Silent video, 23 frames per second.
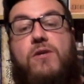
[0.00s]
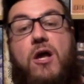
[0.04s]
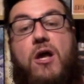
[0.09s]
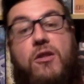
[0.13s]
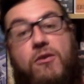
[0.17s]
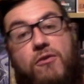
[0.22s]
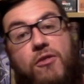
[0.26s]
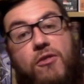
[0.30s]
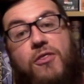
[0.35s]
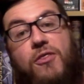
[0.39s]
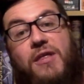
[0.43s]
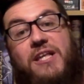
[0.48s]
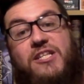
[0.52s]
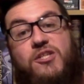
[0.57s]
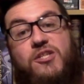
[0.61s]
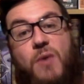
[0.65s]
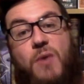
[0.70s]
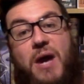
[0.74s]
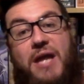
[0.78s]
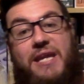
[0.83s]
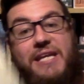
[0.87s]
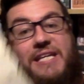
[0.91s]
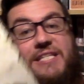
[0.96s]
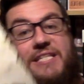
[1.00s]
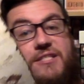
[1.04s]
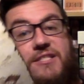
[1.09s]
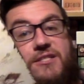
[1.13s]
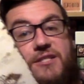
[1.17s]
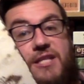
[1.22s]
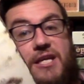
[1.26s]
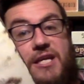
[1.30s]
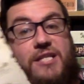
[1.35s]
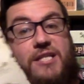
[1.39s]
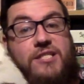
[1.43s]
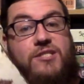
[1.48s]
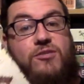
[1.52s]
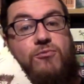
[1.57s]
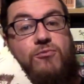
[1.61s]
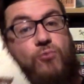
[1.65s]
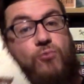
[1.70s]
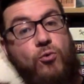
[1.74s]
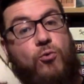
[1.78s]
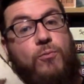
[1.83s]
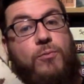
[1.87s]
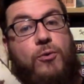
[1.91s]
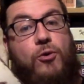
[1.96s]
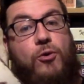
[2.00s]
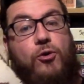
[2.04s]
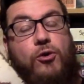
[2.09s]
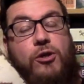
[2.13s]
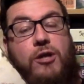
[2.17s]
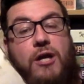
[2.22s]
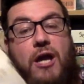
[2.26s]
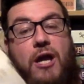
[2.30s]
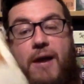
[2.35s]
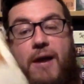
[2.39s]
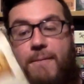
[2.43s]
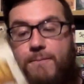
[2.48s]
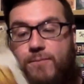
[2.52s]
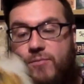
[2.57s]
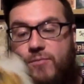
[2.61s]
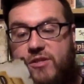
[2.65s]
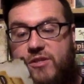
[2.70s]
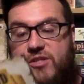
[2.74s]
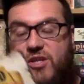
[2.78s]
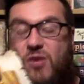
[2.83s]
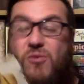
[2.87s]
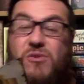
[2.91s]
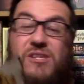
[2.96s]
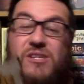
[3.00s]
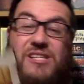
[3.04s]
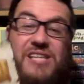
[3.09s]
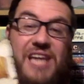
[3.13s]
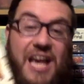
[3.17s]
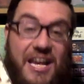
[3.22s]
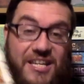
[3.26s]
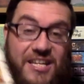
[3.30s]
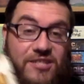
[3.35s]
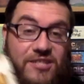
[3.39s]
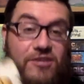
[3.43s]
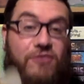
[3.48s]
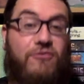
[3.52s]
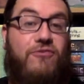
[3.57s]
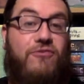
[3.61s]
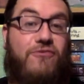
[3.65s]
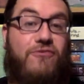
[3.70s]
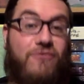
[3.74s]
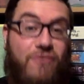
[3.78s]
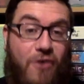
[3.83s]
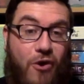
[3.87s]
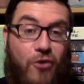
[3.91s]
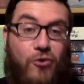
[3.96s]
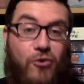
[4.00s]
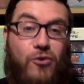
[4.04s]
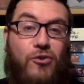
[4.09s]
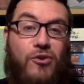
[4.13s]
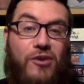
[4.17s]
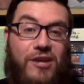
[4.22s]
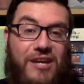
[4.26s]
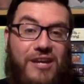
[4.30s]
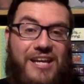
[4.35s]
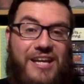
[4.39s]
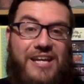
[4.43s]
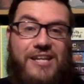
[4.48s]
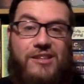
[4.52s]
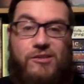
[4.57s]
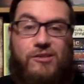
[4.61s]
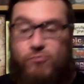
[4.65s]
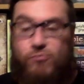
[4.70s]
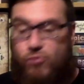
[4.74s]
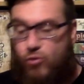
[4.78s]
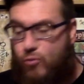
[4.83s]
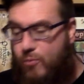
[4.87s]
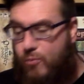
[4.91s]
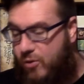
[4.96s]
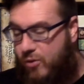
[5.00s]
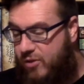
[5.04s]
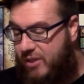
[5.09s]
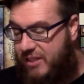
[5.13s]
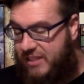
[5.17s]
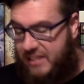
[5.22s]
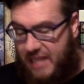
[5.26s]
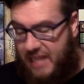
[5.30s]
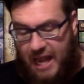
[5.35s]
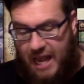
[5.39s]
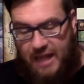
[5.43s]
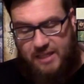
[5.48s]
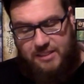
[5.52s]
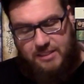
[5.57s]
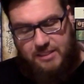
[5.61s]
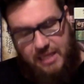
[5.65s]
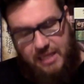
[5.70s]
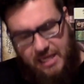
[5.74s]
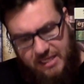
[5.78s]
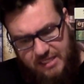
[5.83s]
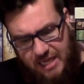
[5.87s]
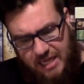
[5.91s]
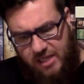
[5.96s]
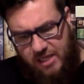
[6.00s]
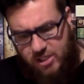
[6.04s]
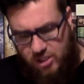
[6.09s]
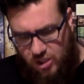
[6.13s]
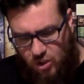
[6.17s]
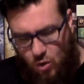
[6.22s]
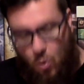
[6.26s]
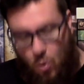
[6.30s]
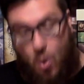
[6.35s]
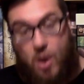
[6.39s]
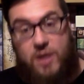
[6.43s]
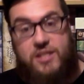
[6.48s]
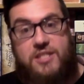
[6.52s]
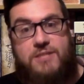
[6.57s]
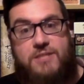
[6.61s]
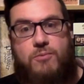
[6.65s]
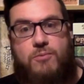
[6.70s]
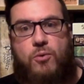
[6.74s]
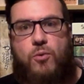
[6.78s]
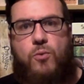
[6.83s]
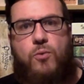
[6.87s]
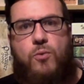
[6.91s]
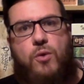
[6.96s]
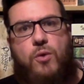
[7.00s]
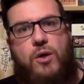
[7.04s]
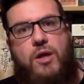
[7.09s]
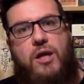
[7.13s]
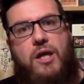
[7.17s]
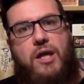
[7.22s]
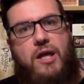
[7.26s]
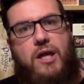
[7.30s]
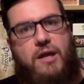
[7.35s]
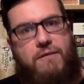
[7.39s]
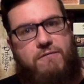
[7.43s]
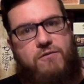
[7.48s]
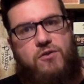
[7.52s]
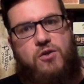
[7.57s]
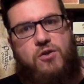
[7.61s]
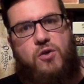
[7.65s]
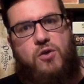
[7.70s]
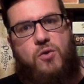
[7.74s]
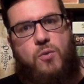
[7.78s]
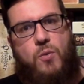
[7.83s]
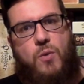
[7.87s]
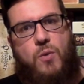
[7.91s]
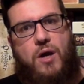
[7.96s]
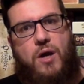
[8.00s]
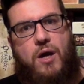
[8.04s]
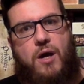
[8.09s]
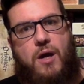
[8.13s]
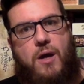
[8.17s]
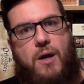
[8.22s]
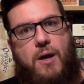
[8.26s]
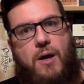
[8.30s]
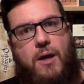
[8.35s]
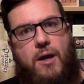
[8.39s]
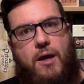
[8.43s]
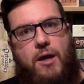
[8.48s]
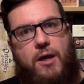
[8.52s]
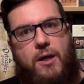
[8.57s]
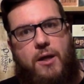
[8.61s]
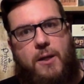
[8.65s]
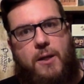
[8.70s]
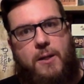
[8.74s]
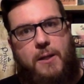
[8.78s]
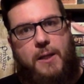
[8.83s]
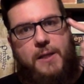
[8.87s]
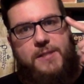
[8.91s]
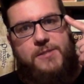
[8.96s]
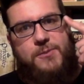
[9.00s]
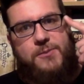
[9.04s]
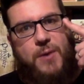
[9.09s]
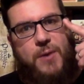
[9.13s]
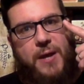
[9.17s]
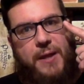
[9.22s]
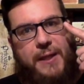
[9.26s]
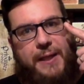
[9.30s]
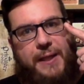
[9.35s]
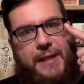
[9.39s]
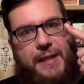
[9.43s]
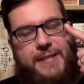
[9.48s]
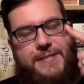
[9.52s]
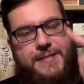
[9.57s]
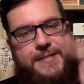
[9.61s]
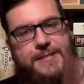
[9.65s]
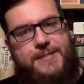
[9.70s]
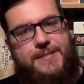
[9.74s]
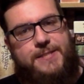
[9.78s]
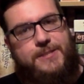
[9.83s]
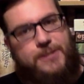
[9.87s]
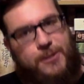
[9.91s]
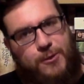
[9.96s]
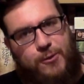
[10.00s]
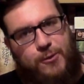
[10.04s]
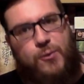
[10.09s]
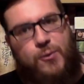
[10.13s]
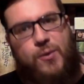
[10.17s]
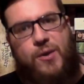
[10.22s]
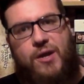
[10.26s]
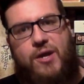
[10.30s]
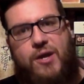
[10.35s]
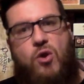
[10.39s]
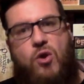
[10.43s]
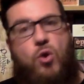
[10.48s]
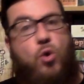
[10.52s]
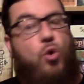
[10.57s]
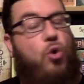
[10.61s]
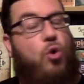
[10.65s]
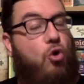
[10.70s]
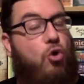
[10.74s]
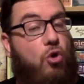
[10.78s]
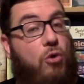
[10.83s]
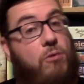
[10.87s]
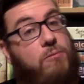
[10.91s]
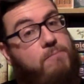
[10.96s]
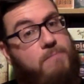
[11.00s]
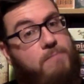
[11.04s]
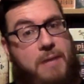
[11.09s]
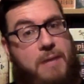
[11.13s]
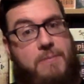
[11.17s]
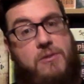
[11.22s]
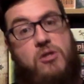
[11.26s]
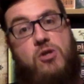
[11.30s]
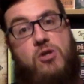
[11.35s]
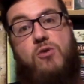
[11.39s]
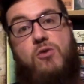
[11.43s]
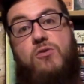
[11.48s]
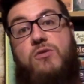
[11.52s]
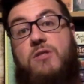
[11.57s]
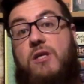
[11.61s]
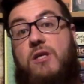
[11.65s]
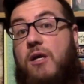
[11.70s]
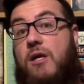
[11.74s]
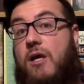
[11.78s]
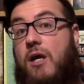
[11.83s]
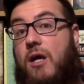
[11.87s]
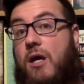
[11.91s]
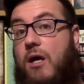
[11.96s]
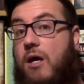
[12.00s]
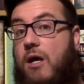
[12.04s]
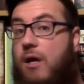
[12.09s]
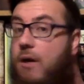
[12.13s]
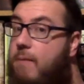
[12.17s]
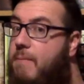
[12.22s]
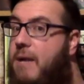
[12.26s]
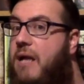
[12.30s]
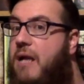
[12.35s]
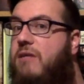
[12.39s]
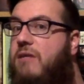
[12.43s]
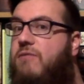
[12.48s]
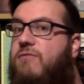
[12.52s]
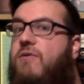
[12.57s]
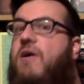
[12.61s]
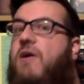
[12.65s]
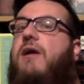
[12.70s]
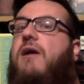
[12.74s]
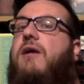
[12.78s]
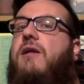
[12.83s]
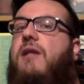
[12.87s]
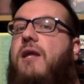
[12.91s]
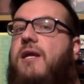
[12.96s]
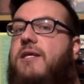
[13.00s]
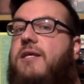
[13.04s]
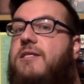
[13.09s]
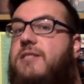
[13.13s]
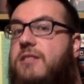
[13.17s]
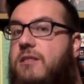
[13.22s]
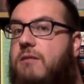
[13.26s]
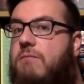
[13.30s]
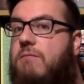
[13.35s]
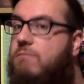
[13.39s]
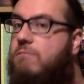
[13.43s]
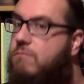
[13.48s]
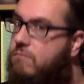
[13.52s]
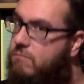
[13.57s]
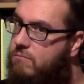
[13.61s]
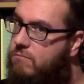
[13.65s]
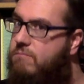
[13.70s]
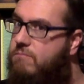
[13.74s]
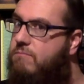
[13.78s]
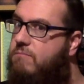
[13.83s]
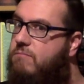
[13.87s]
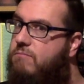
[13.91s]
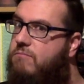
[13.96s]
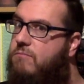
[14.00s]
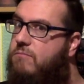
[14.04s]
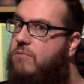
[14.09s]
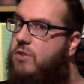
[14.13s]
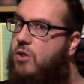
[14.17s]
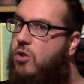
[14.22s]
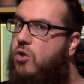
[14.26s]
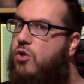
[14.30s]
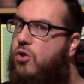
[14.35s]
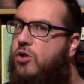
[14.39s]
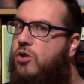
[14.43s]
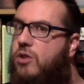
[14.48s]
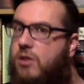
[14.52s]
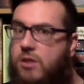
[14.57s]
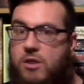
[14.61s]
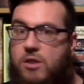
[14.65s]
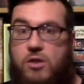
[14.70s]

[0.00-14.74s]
Another thing to add is this, the rulebook. So yes, the font in the rulebook, the text, is actually quite small. If you need to wear glasses, do. Or maybe use a magnifying glass. Good.